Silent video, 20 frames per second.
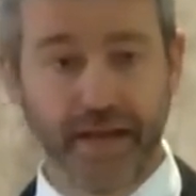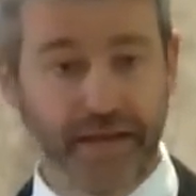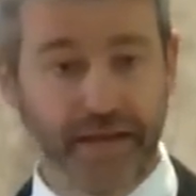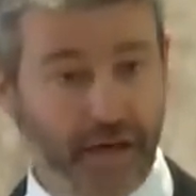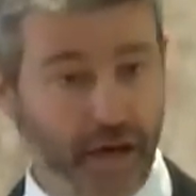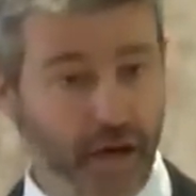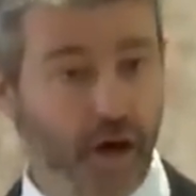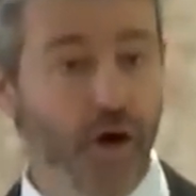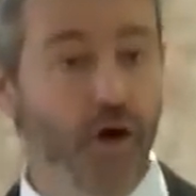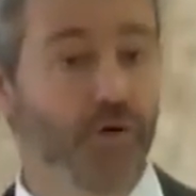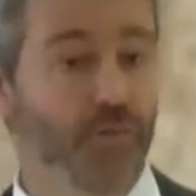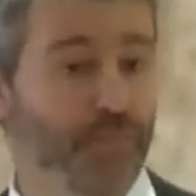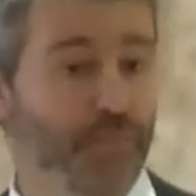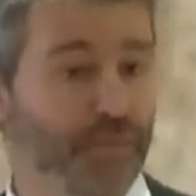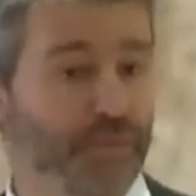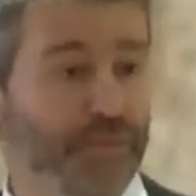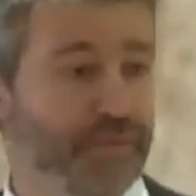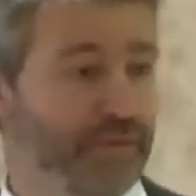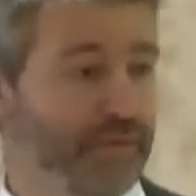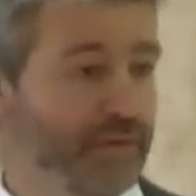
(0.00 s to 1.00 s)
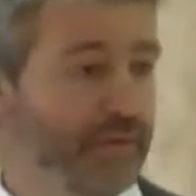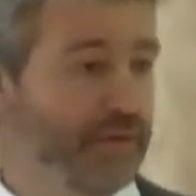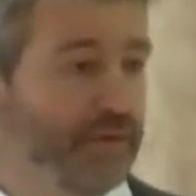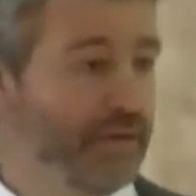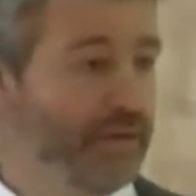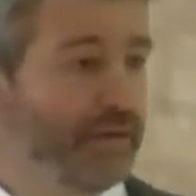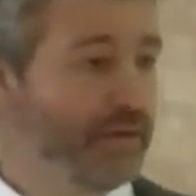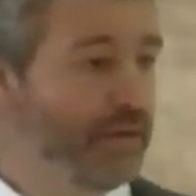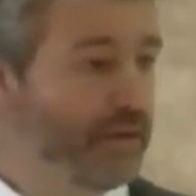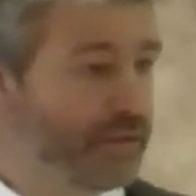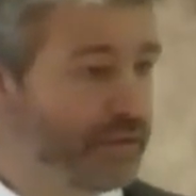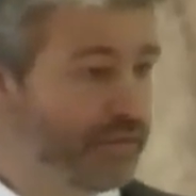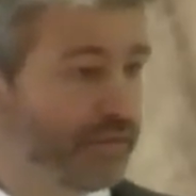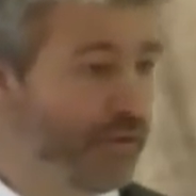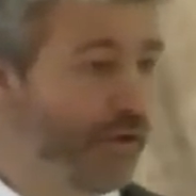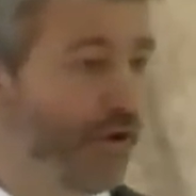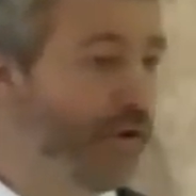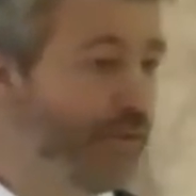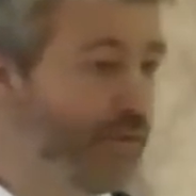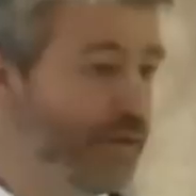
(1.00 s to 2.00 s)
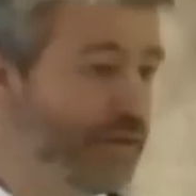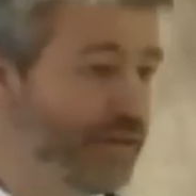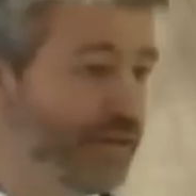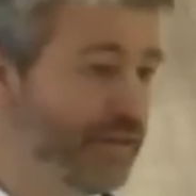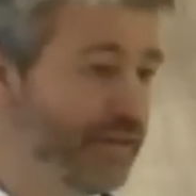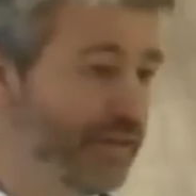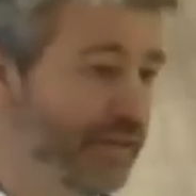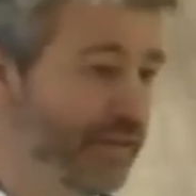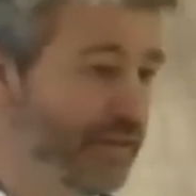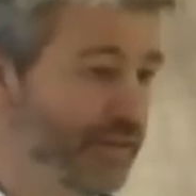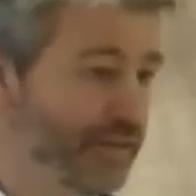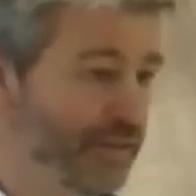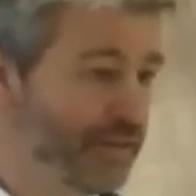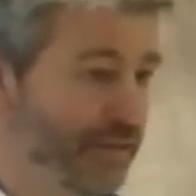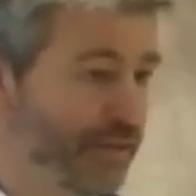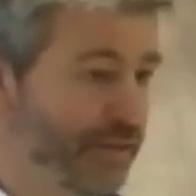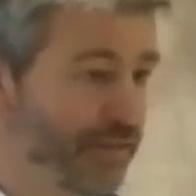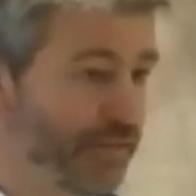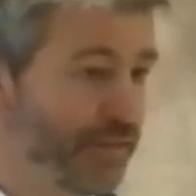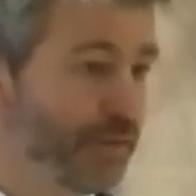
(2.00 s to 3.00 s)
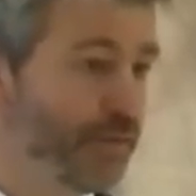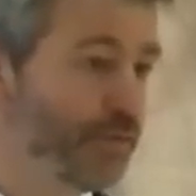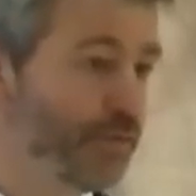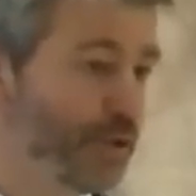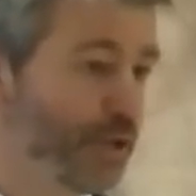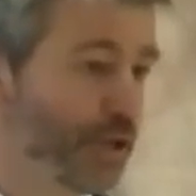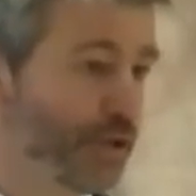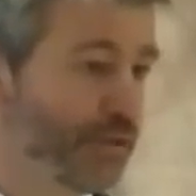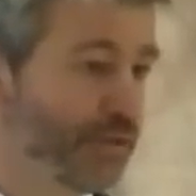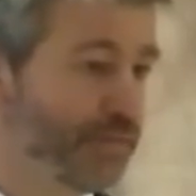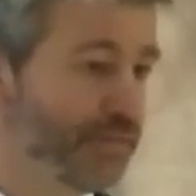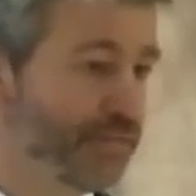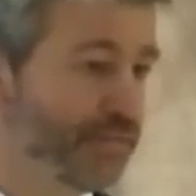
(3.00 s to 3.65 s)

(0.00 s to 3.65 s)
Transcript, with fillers: And hope looks forward to the future.